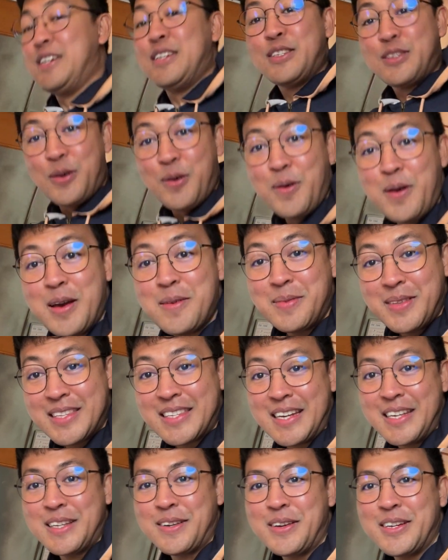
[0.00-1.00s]
so I'm
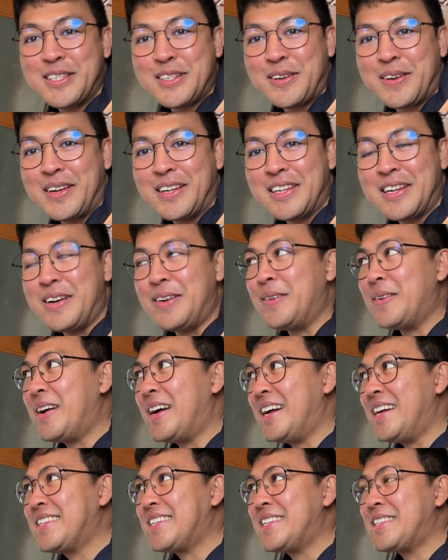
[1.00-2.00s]
inside the restaurant now,
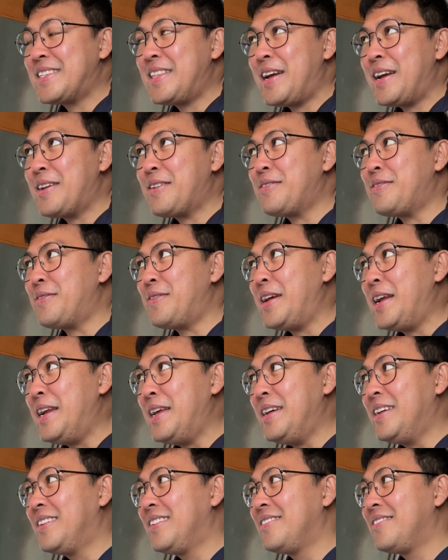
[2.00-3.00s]
guys. It's like
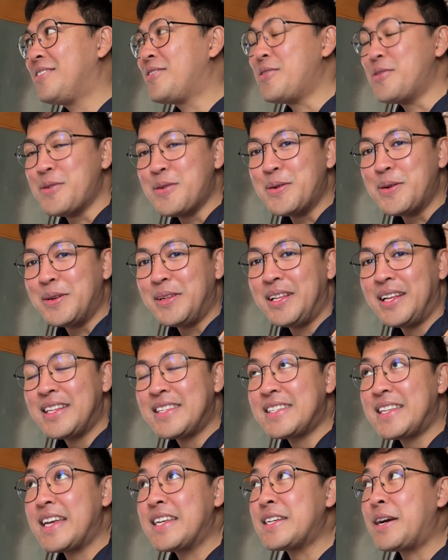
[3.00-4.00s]
really cool.
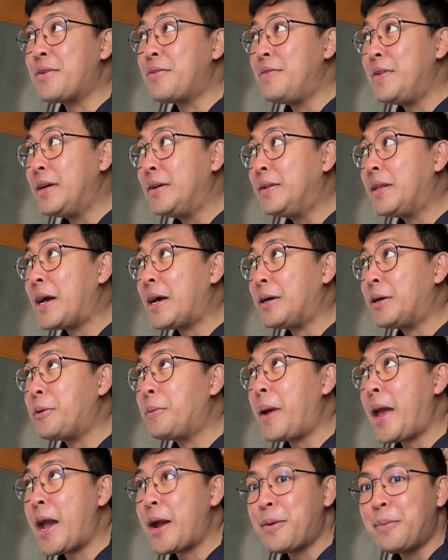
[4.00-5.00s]
It's like a real
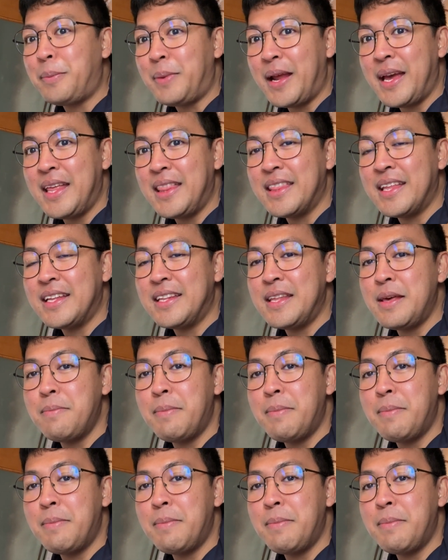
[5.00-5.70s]
airplane that they